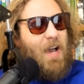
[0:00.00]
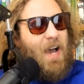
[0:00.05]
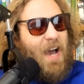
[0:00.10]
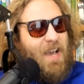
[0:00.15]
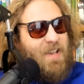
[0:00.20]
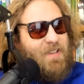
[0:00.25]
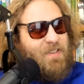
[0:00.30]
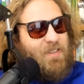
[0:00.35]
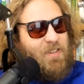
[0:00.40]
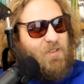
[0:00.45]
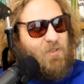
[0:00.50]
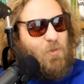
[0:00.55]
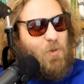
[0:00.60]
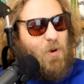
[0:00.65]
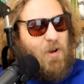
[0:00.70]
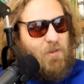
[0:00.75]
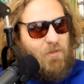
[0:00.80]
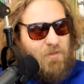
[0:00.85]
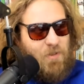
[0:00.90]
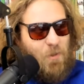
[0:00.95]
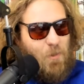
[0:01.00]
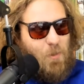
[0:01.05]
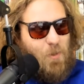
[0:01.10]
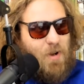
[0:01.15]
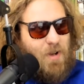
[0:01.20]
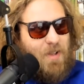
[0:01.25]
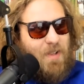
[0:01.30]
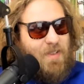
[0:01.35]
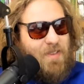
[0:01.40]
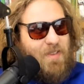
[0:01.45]
I see 12 to
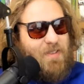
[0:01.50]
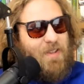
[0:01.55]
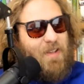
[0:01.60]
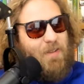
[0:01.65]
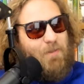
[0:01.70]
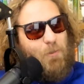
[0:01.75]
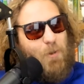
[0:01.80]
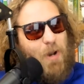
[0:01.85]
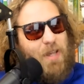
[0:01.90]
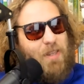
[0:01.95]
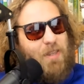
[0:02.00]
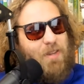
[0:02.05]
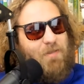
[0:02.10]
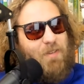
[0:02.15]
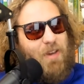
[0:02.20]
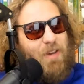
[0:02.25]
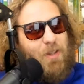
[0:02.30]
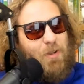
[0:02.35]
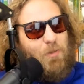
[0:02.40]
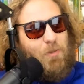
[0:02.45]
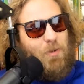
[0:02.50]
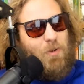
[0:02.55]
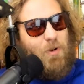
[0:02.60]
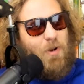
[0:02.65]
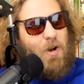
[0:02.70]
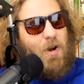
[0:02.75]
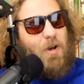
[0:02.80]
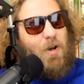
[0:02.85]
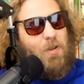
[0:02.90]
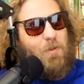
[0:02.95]
1s widely
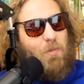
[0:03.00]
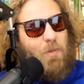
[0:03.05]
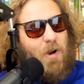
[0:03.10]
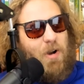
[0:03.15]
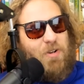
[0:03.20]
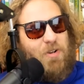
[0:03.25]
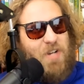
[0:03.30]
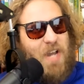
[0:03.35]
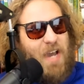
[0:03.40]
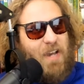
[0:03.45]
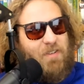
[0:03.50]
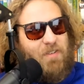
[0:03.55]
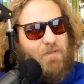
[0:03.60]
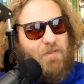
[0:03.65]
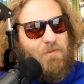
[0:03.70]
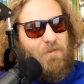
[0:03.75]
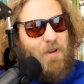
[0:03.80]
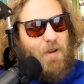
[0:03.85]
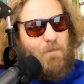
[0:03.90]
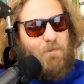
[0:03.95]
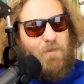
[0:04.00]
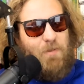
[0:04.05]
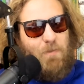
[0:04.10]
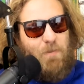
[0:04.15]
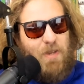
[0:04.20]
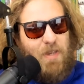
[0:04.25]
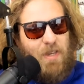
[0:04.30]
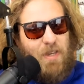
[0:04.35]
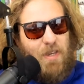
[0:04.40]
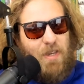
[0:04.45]
available on Lamar Jackson for
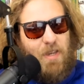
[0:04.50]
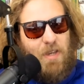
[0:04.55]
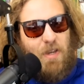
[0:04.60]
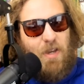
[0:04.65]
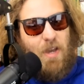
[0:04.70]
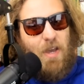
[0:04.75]
MVP.